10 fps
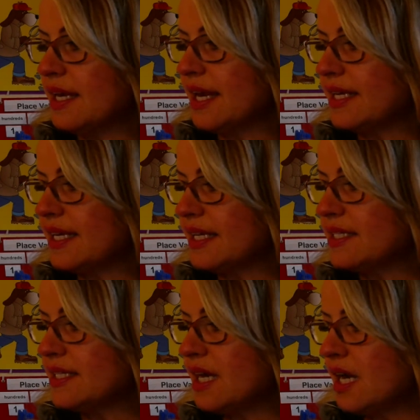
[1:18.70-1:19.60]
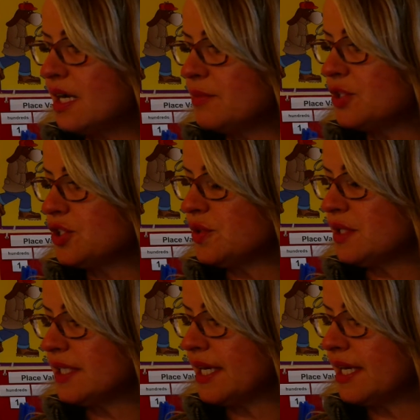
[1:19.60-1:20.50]
Against the harbor
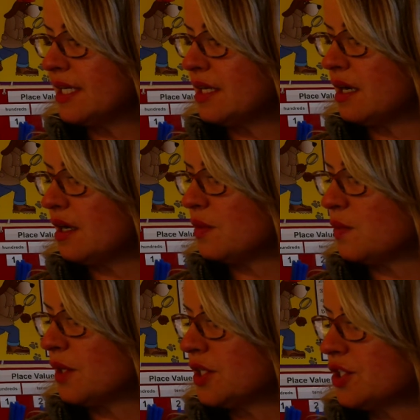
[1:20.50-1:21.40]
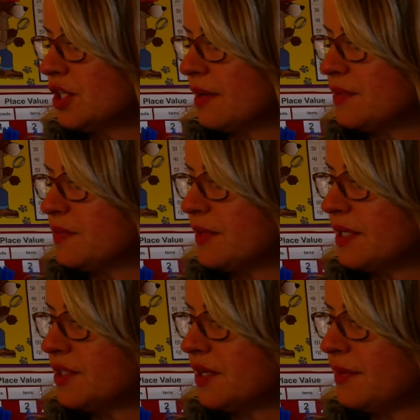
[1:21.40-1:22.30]
shoreline are workshops
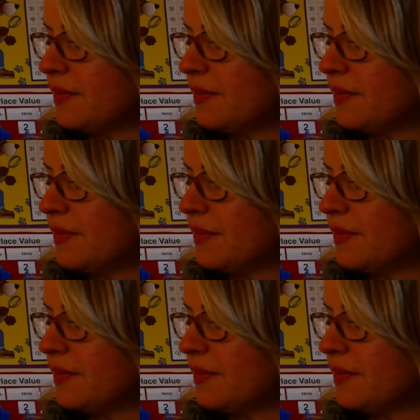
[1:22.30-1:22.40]
built on